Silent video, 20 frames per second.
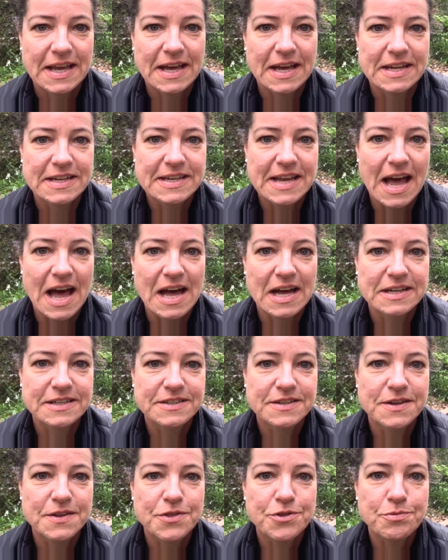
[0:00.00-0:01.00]
and
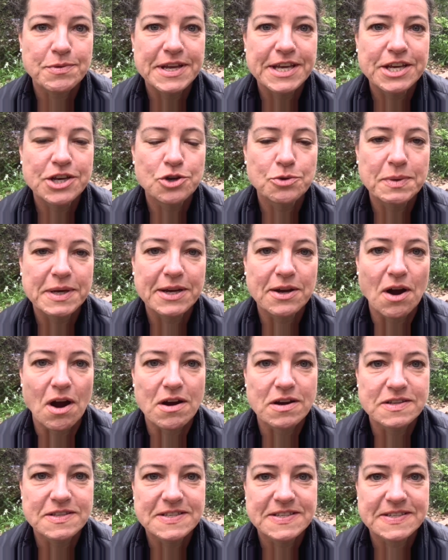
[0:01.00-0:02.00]
got three cubic
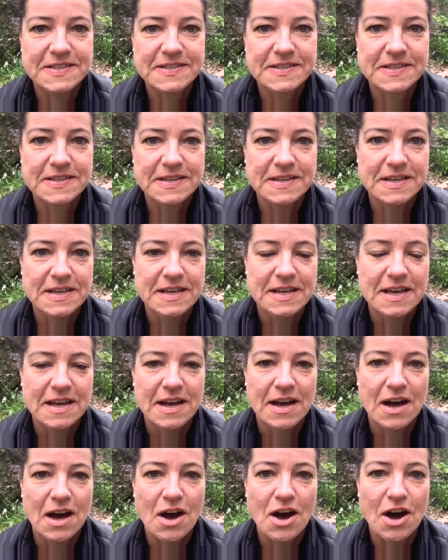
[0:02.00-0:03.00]
yards
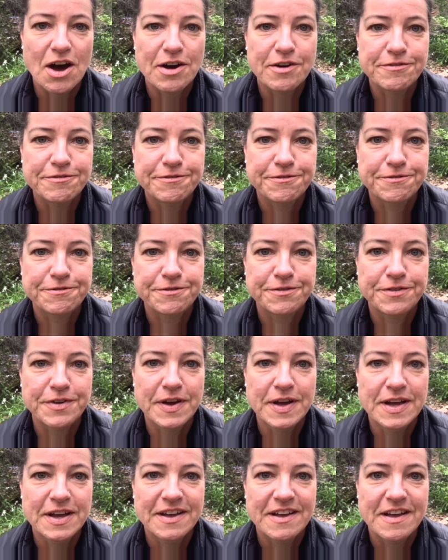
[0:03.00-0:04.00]
of
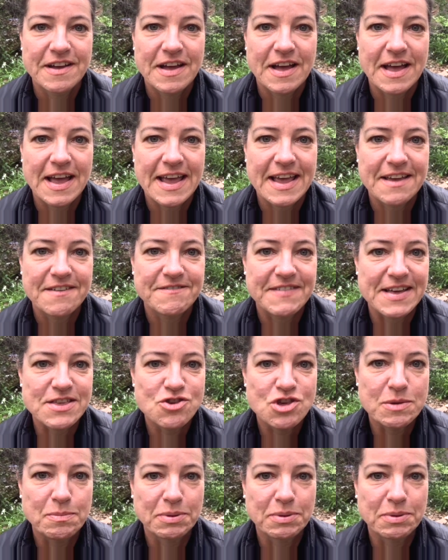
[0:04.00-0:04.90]
a veggie